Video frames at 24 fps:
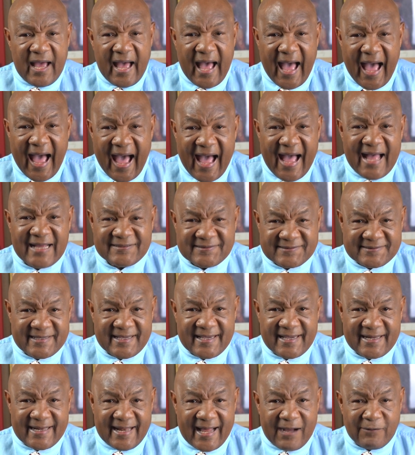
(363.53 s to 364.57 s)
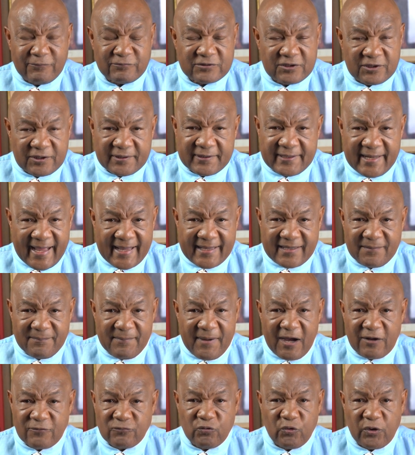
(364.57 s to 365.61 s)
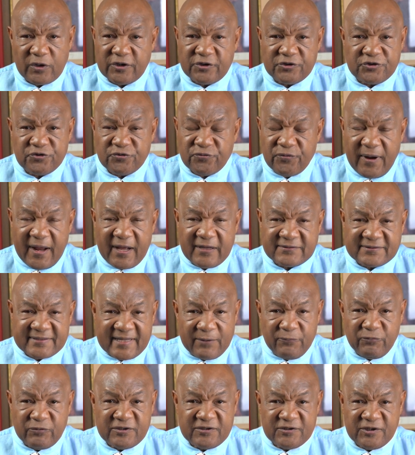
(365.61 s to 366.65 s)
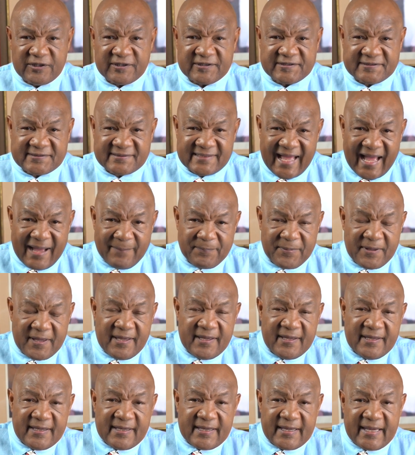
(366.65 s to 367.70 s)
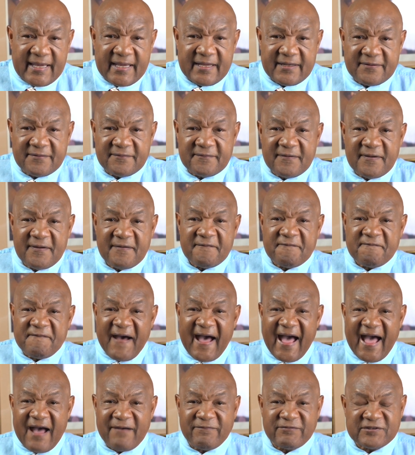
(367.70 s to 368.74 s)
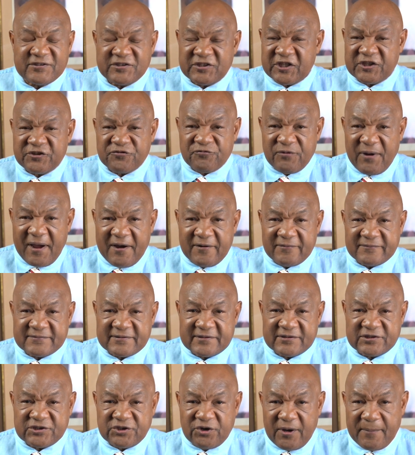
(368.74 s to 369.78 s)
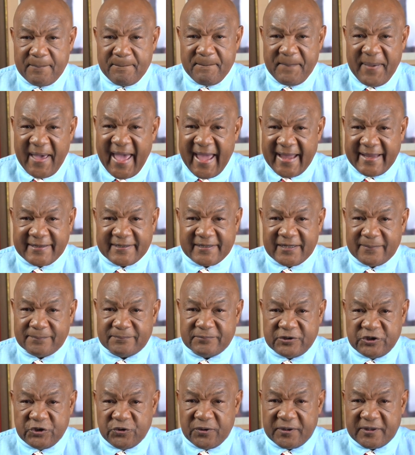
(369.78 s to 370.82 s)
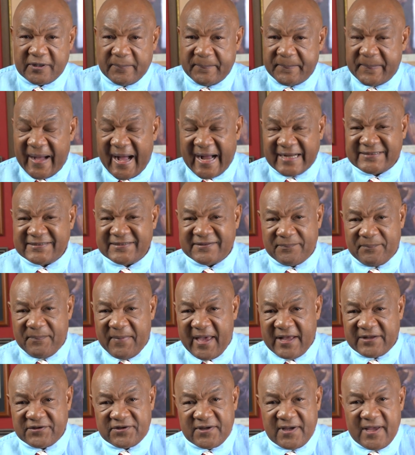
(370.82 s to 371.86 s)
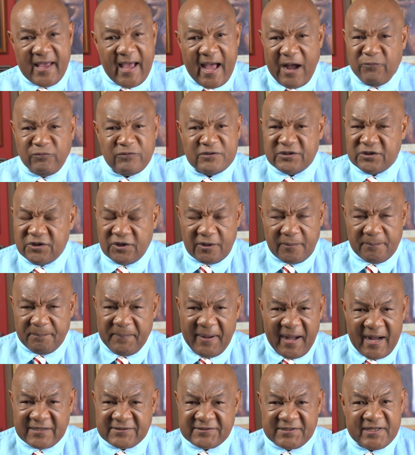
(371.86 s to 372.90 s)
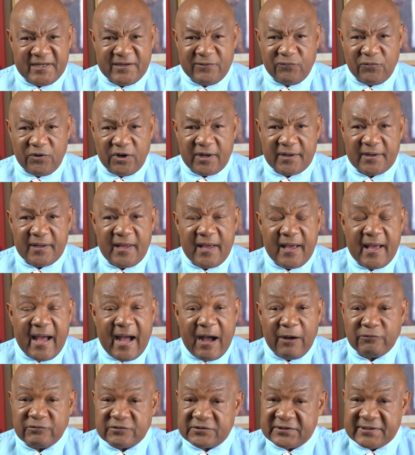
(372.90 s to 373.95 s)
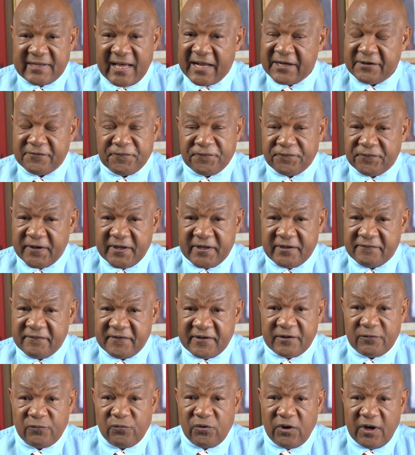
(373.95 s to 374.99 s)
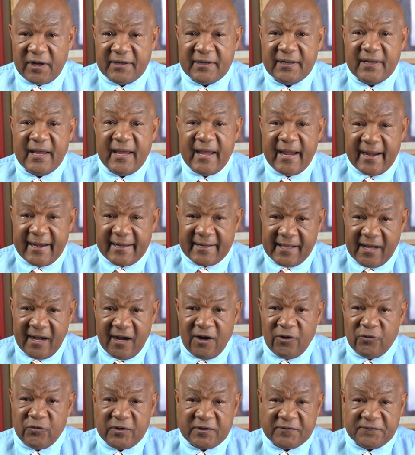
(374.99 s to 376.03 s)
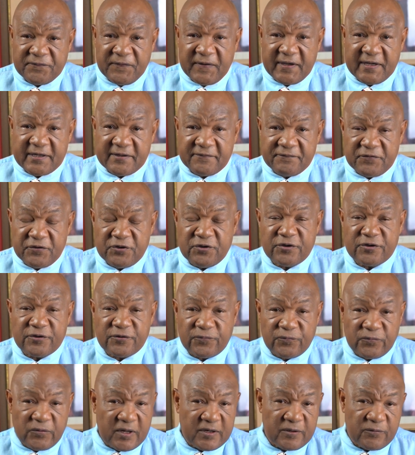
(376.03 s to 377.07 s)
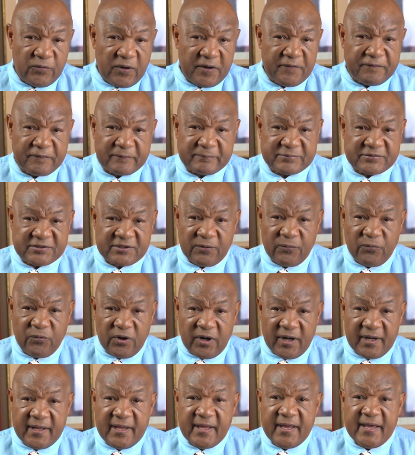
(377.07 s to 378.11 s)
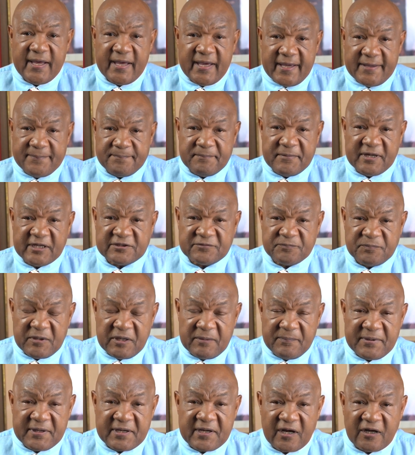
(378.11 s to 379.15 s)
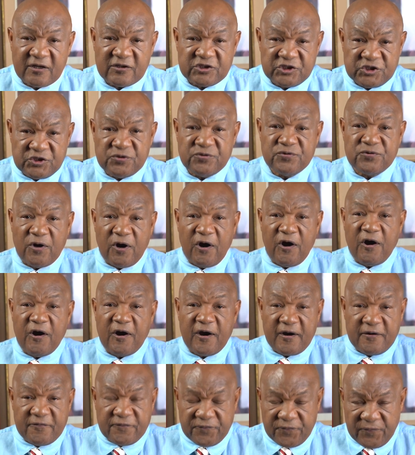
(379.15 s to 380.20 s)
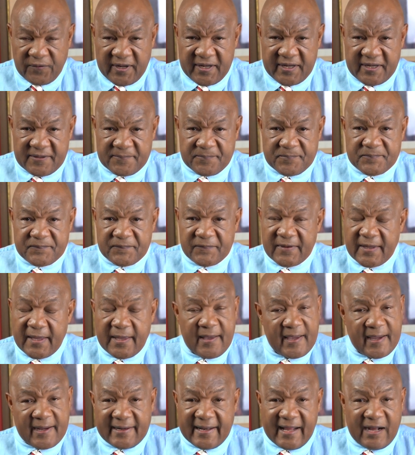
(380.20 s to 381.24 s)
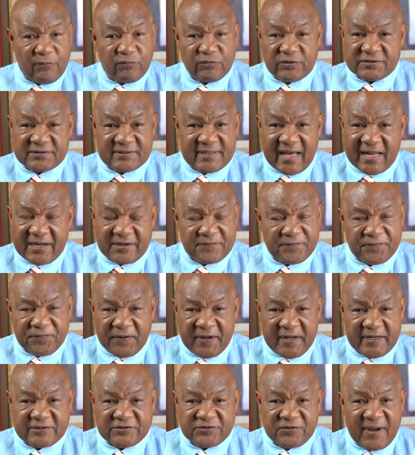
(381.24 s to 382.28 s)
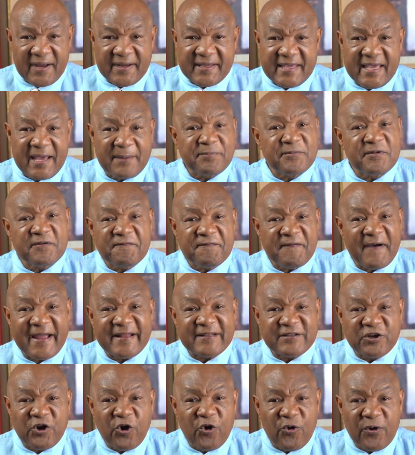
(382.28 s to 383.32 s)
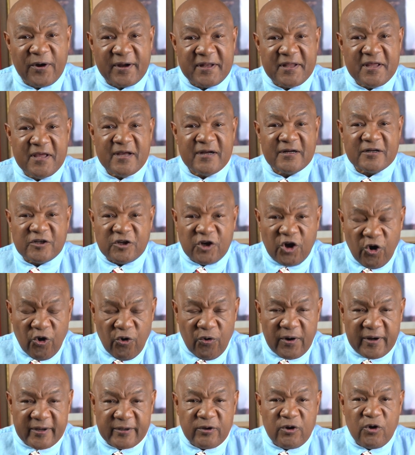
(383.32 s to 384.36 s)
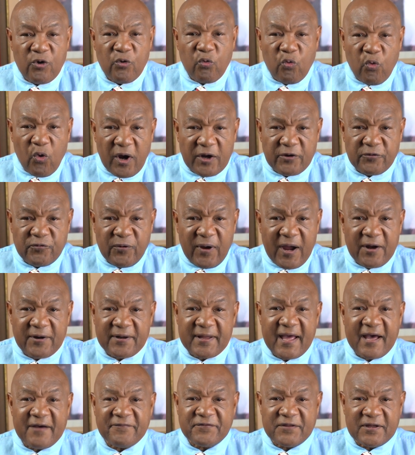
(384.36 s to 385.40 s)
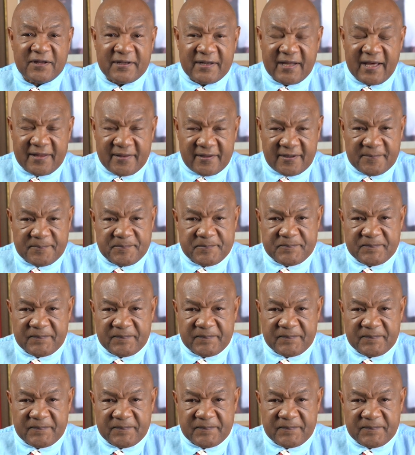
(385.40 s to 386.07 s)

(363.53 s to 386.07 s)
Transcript: I said I was gonna knock him out in 1 or 2 rounds, and I wasn't gonna stop in 5 or 6 rounds and start backing up doing the boxing match. I wasn't gonna box anyone. I was not afraid of anyone, and I always figured if you're gonna run away from someone, it must be because you are afraid. And I was not afraid, so I kept the fight going, one round after another.